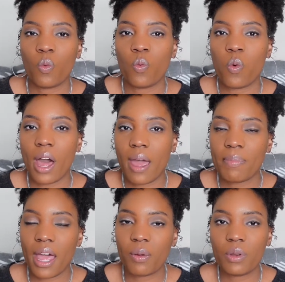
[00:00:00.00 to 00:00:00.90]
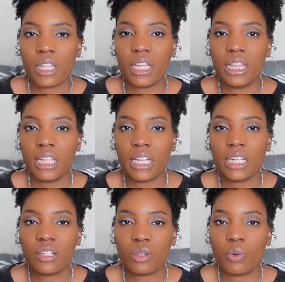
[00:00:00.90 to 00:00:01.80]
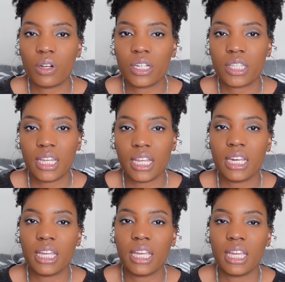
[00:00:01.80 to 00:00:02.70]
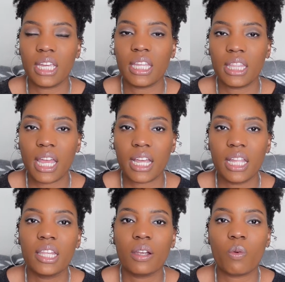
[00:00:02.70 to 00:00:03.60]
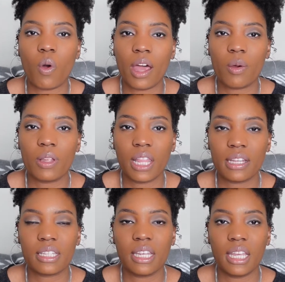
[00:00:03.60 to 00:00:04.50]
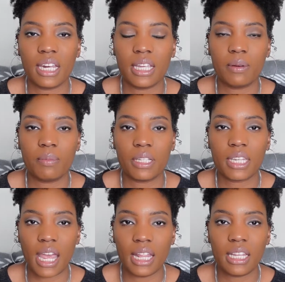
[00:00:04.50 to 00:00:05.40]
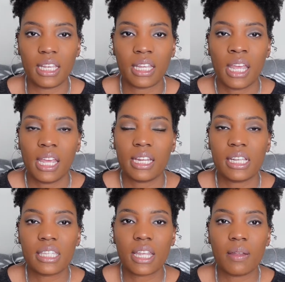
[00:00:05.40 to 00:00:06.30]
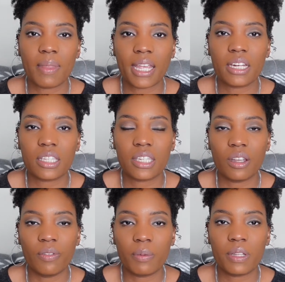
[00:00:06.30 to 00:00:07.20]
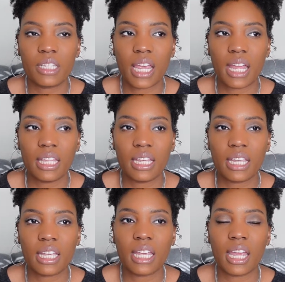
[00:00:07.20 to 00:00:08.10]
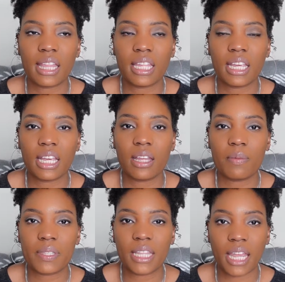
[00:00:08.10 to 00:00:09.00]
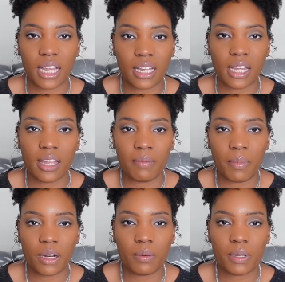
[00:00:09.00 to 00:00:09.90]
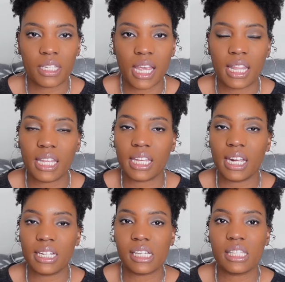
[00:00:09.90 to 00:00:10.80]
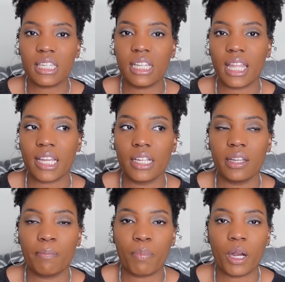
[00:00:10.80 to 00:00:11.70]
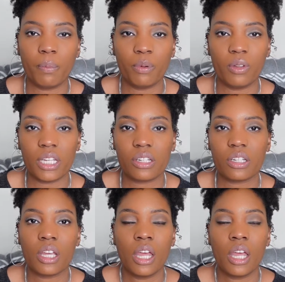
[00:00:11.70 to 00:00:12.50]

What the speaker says: why I'm not really leaning towards getting it in that color, and why I would like to get it in a metallic. It does come like in a silver metallic. I think it comes in like a gunmetal metallic, and I did see like a purplish